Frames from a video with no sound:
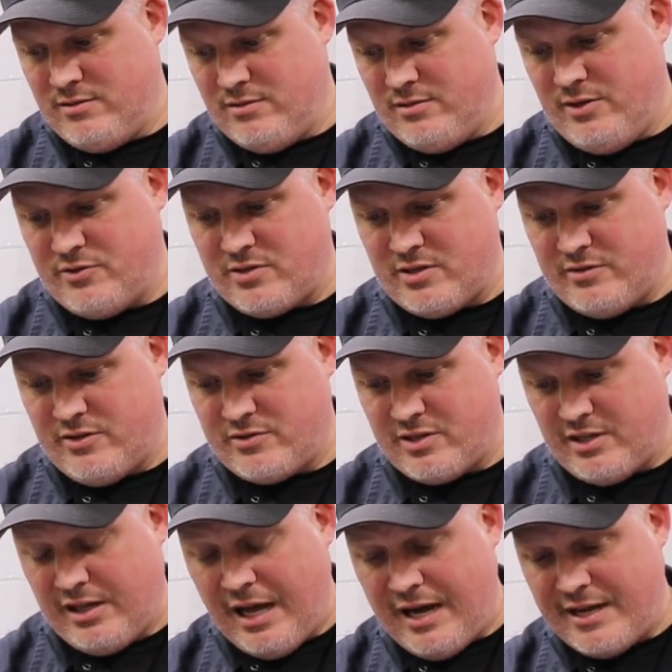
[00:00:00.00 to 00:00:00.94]
There's
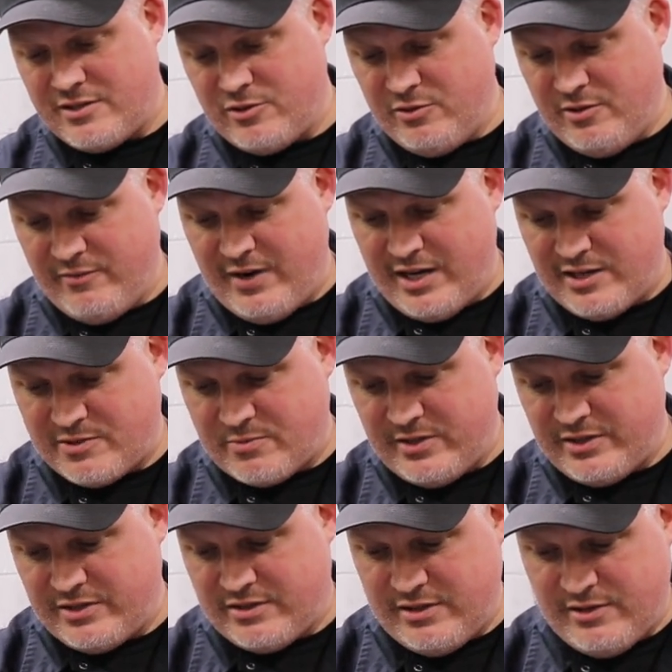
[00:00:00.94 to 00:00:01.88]
a lot to the valve
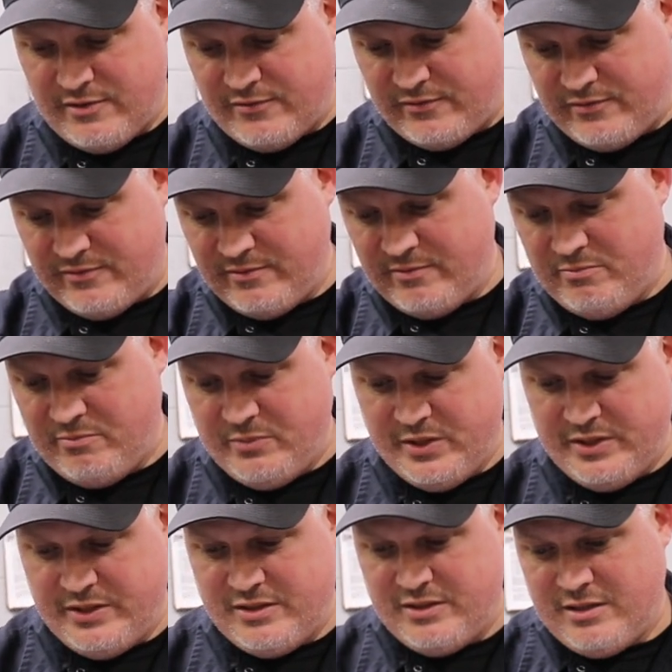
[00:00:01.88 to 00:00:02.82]
spring stuff,
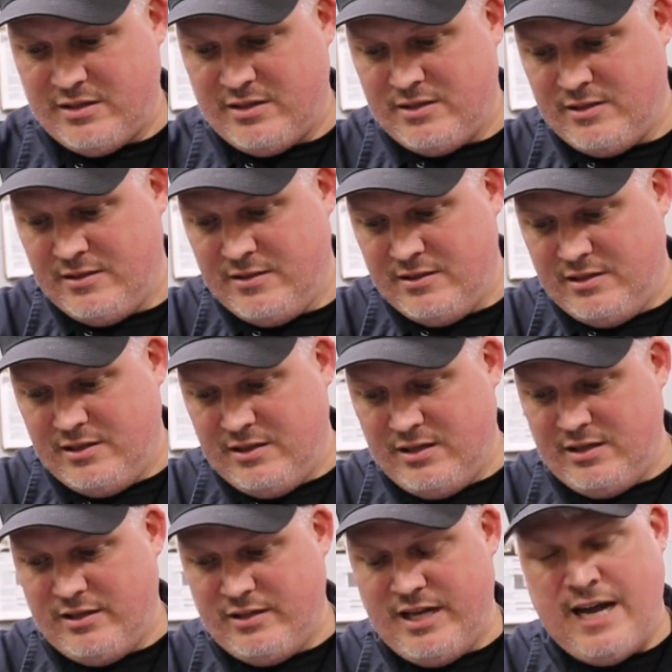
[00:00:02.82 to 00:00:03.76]
but
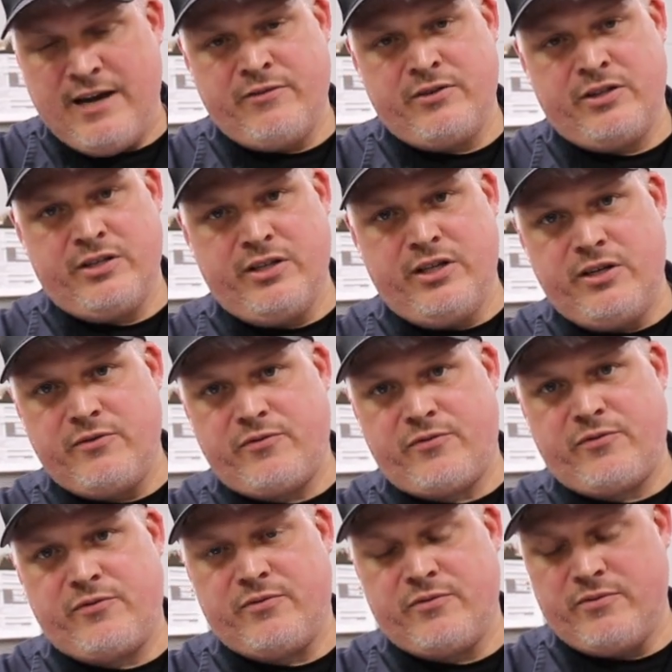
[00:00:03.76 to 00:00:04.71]
having enough
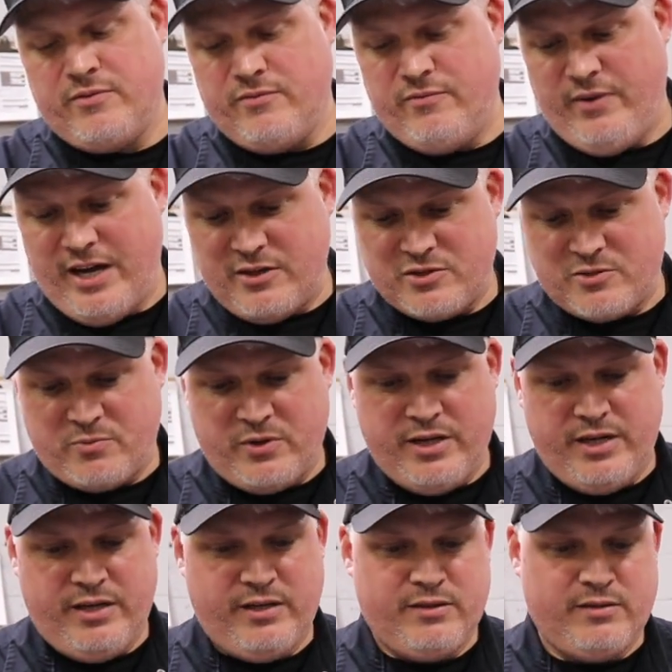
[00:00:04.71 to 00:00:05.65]
valve
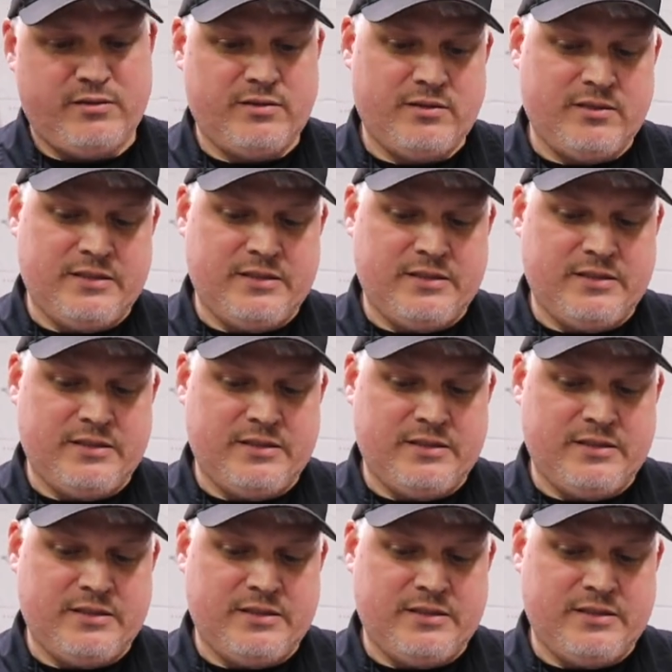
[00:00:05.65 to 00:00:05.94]
spring